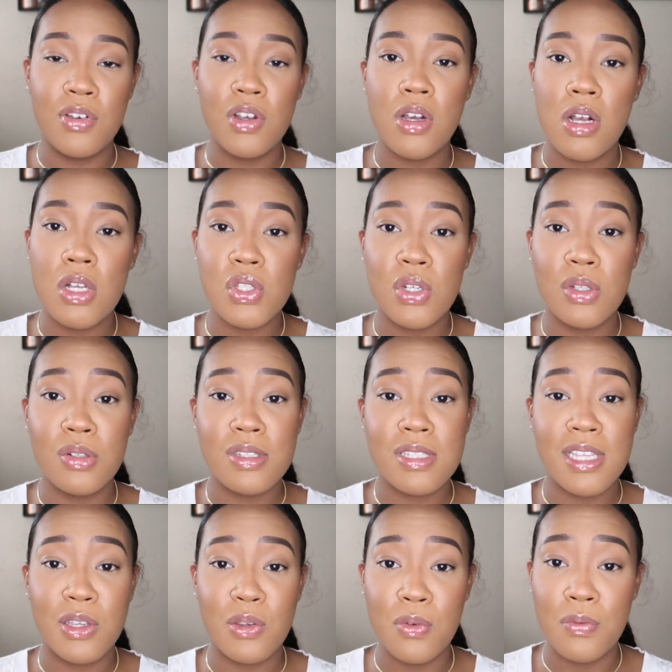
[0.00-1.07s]
your contour looks
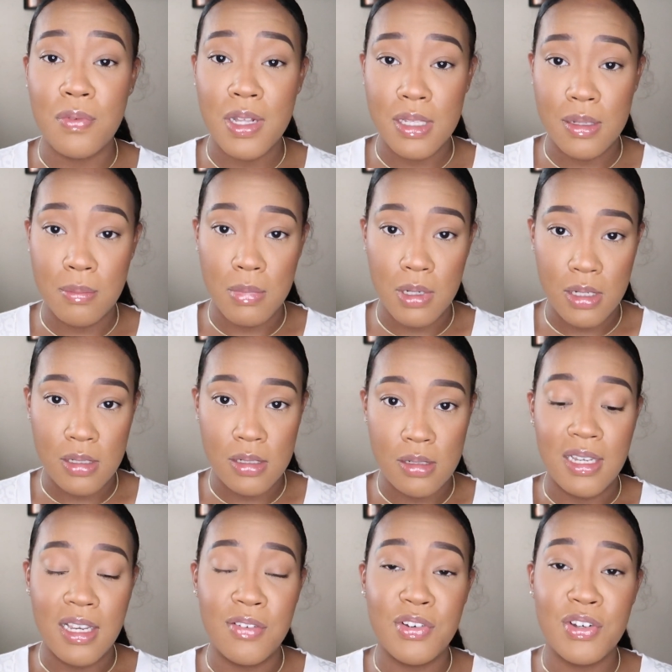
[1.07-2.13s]
like you fell in mud,
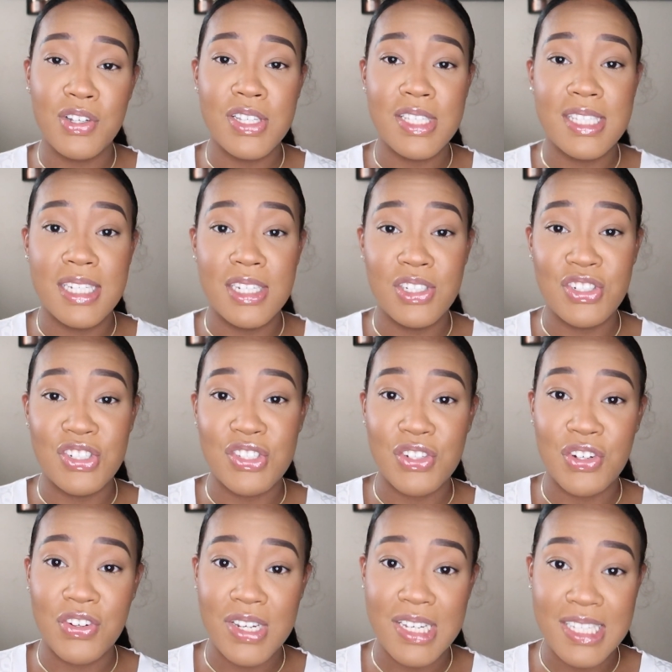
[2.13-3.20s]
if your concealer is
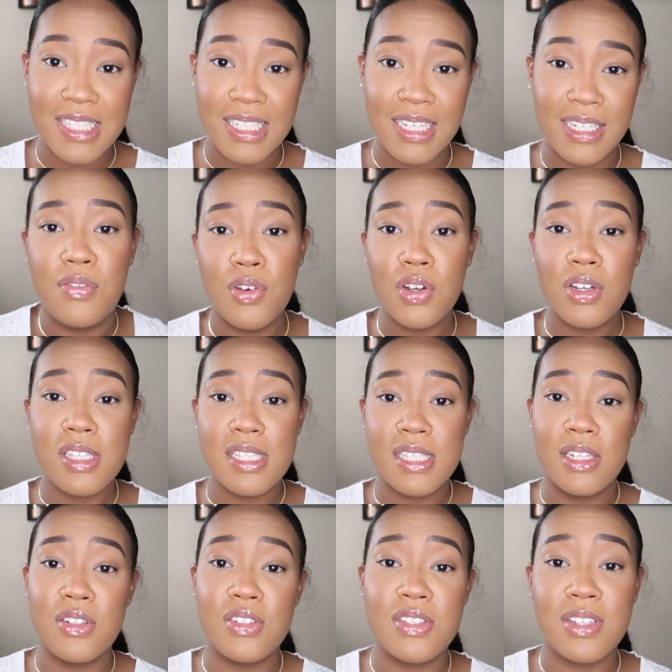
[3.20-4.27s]
creasing, if your
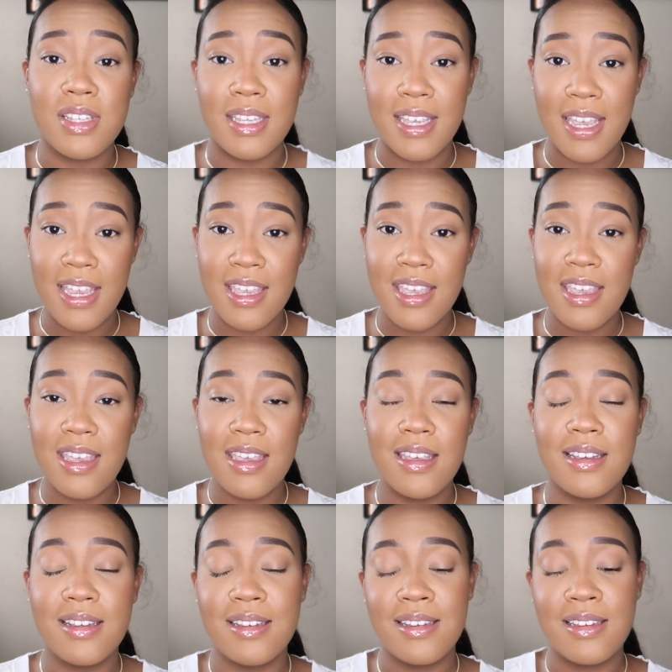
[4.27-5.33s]
concealer is looking cakey,
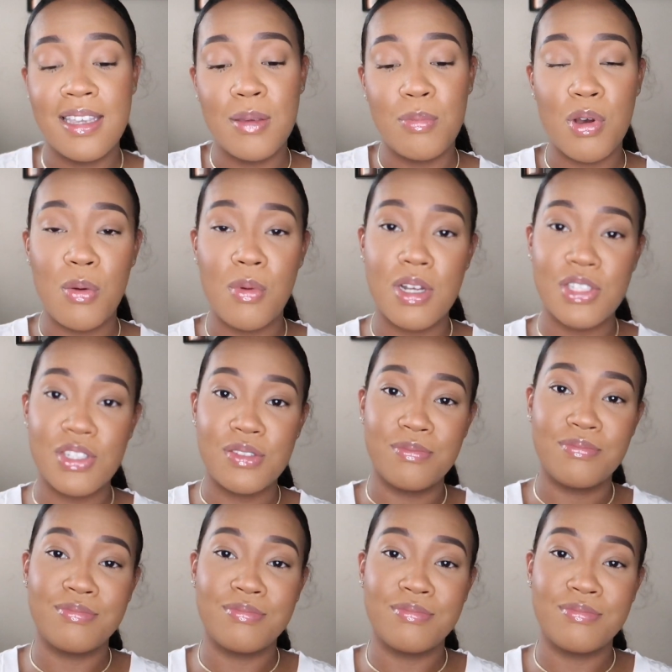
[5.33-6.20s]
keep on watching.